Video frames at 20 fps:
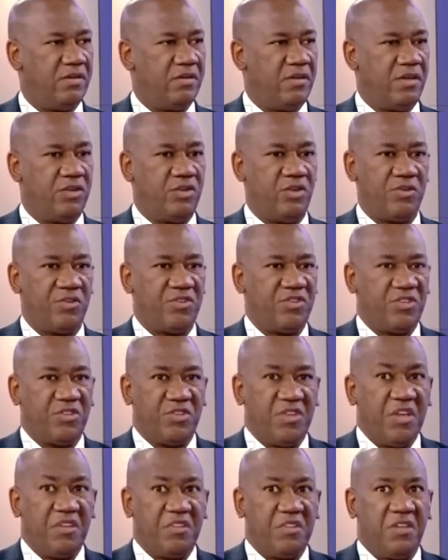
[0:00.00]
They just
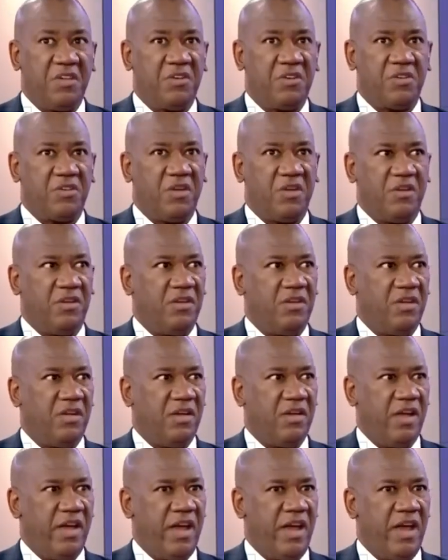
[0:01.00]
say things in
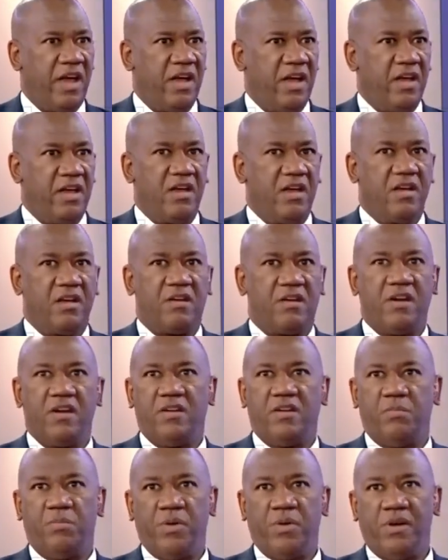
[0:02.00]
the air.
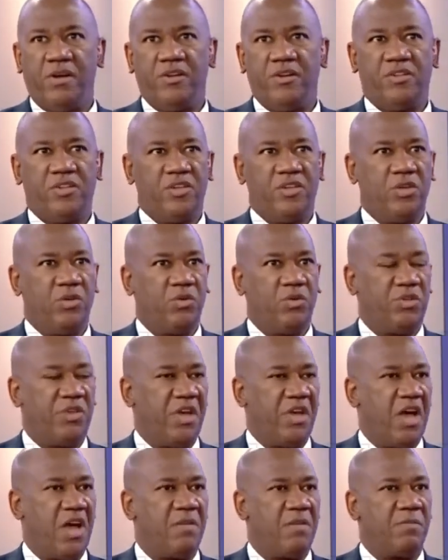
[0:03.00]
Credibility,
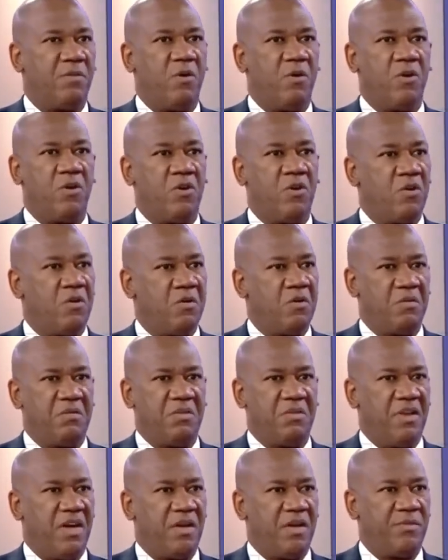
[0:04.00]
they have honor,
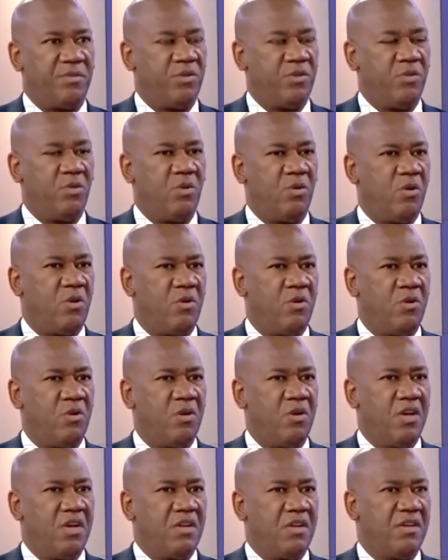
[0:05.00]
they have zero honor,
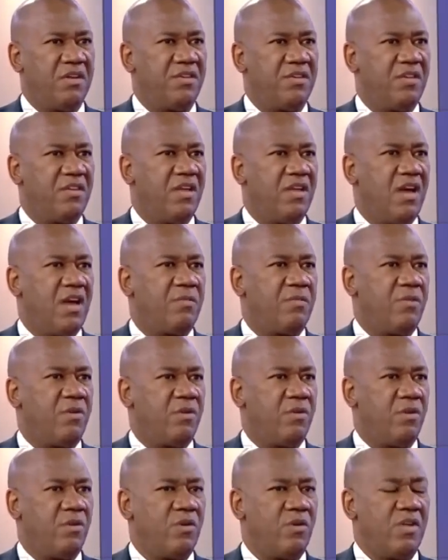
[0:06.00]
they say they have
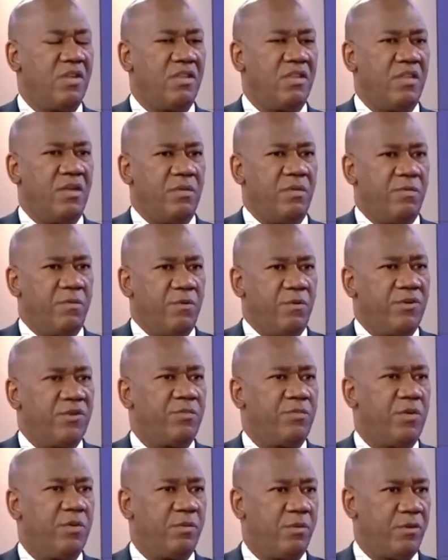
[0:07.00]
honor. They
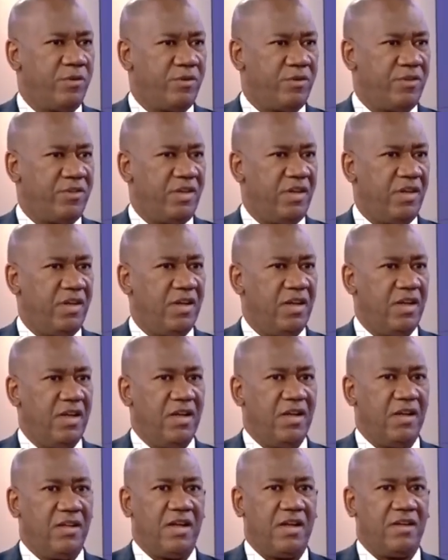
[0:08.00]
force people to say
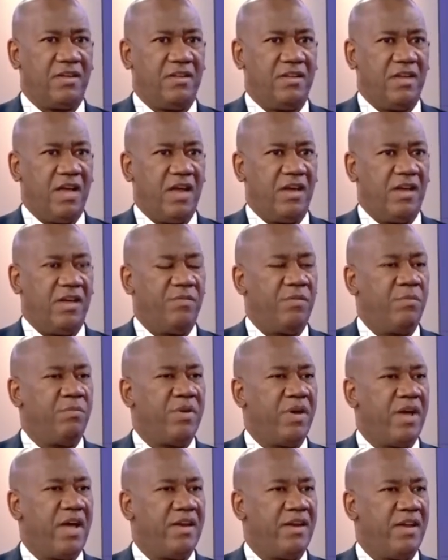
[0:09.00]
that they are leaving
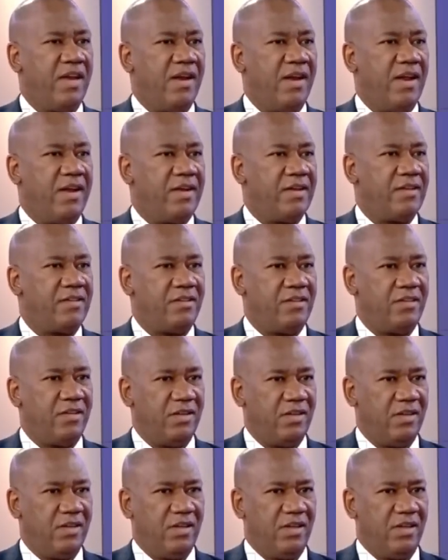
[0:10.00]
behind a legacy.